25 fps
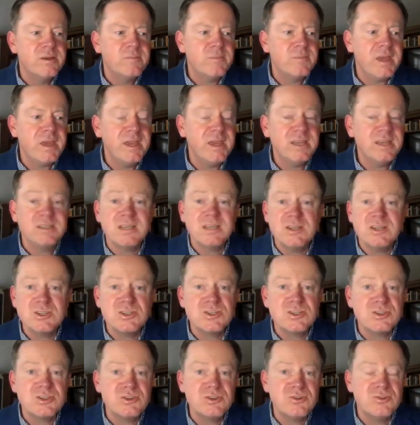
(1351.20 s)
paying
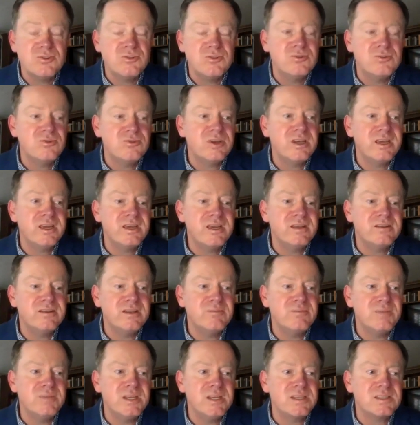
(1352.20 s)
attention to
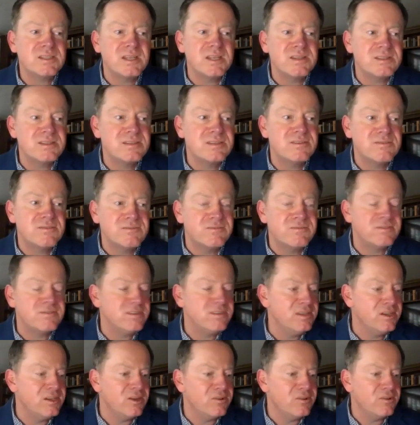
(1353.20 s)
and being sensitive,
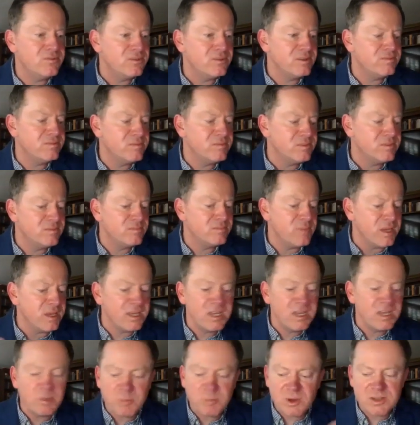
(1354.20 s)

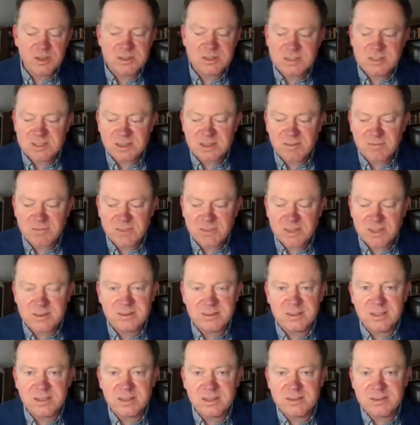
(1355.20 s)
picking up on stuff
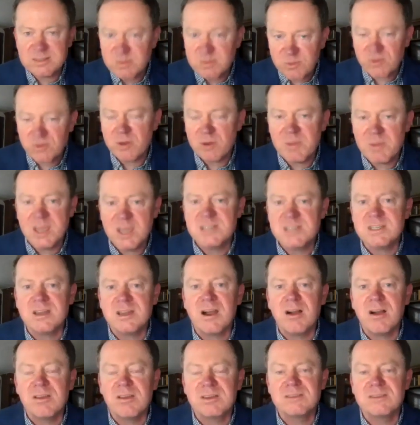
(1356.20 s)
that some of our amazing
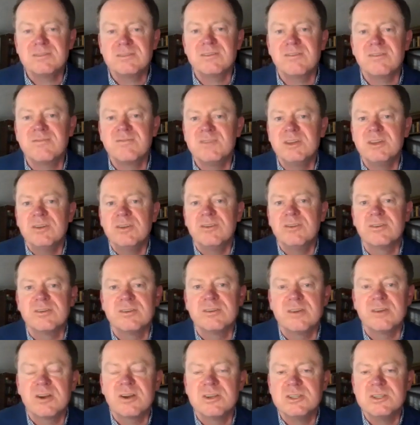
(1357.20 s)
colleagues in the field
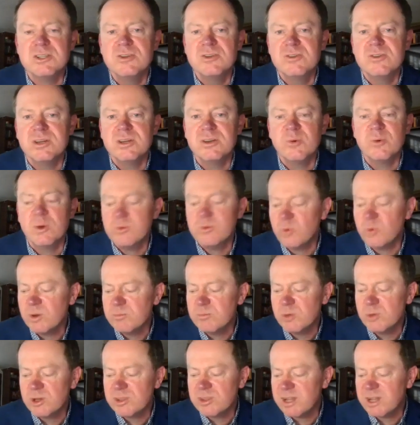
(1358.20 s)
are doing.
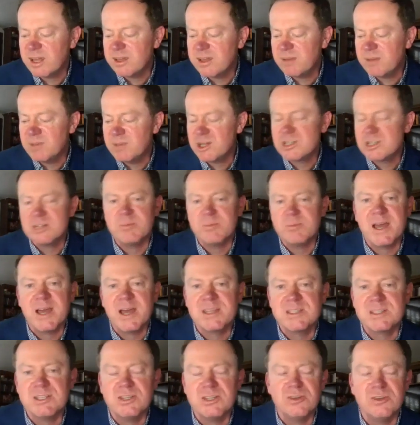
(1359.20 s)
One book that I mentioned in
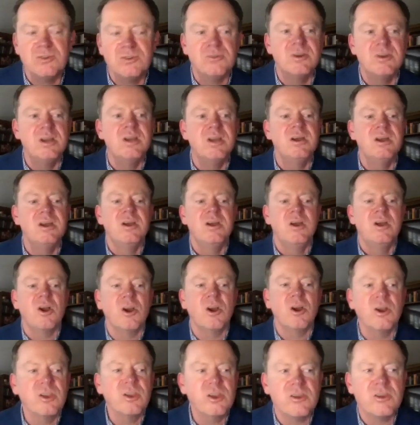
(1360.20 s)
passing to you
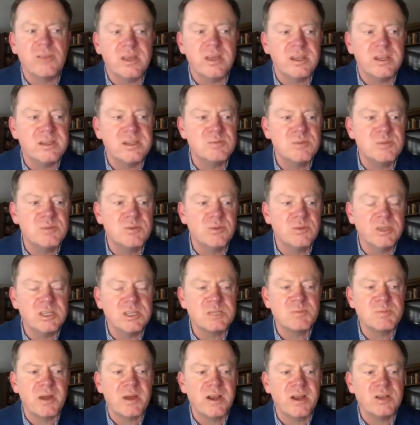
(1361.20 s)
earlier that has been really
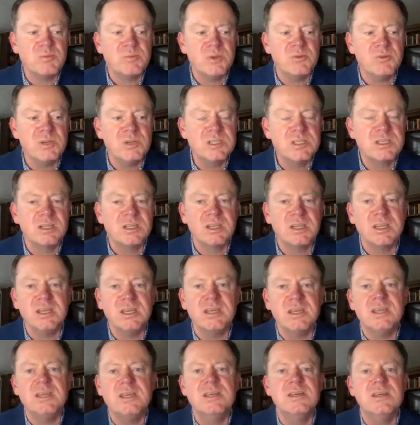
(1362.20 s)
inspiring to me
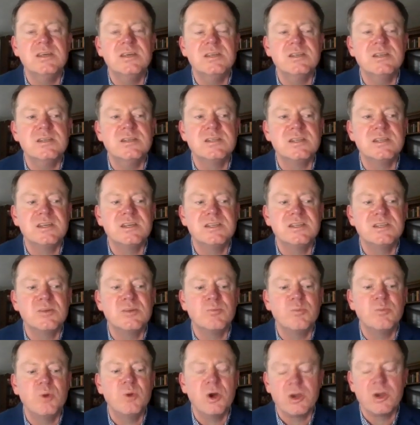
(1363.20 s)
recently is a
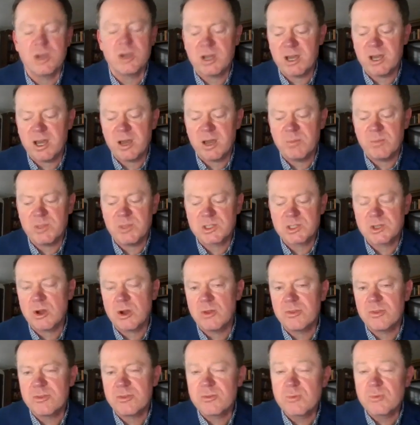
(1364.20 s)
book that's
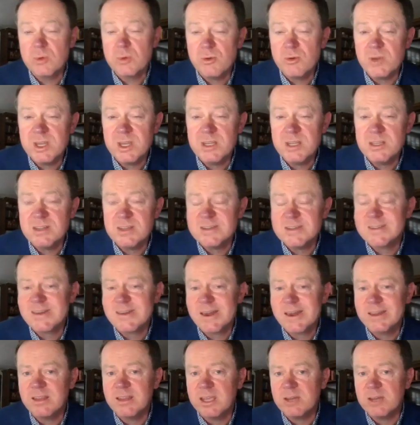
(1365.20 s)
called Through Indian
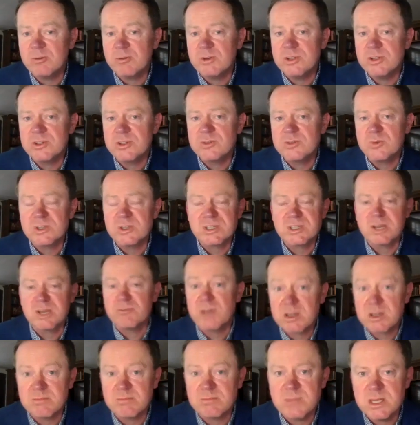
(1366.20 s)
Sign Language, which I
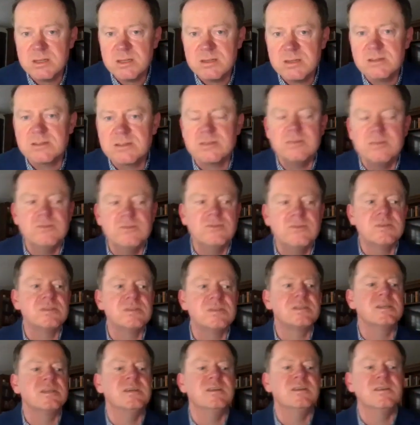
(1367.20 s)
recommend to your
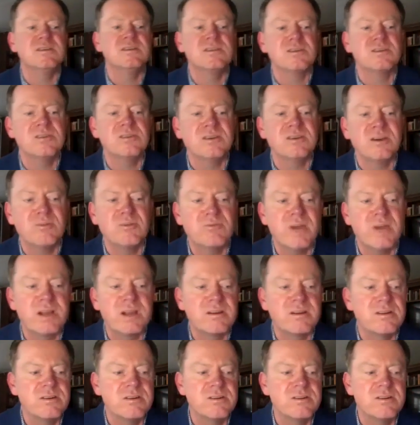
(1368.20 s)
students. It is a
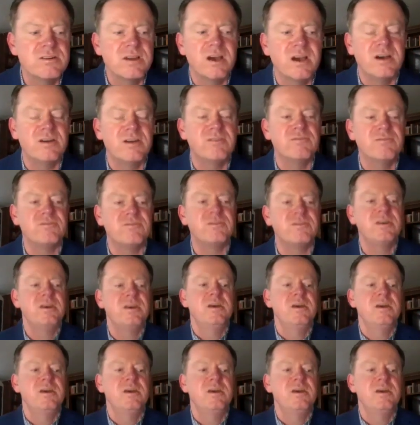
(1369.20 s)
record of